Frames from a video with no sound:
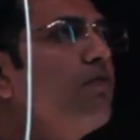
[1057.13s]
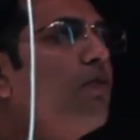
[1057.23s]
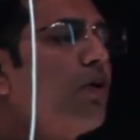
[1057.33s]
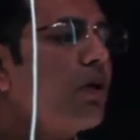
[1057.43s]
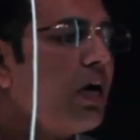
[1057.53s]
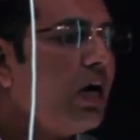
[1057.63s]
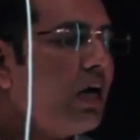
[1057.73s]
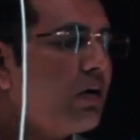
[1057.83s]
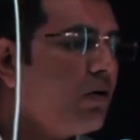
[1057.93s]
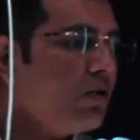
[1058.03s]
for
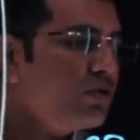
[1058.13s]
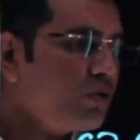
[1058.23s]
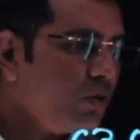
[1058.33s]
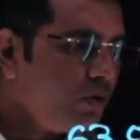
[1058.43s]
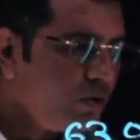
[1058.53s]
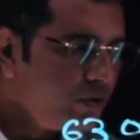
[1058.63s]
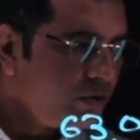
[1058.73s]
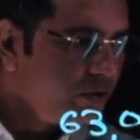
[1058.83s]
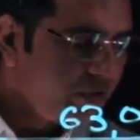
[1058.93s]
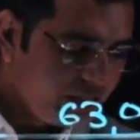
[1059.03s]
R also
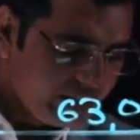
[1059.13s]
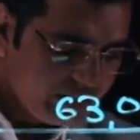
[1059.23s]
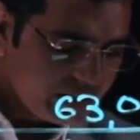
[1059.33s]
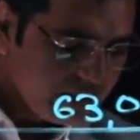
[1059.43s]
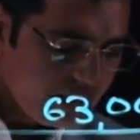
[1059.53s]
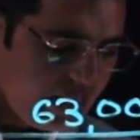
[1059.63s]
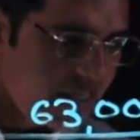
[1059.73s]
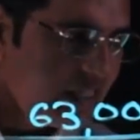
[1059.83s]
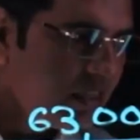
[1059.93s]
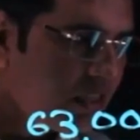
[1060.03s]
you will get
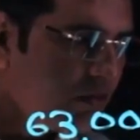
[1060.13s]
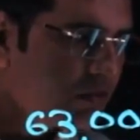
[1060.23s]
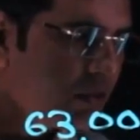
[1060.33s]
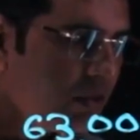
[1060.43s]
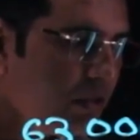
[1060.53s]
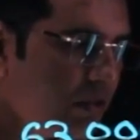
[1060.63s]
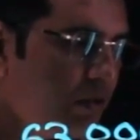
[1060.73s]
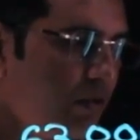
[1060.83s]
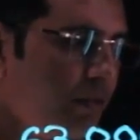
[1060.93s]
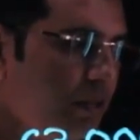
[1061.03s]
18,000
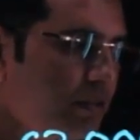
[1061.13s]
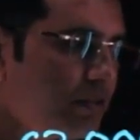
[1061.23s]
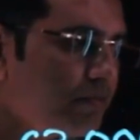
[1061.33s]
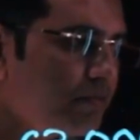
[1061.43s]
rupees.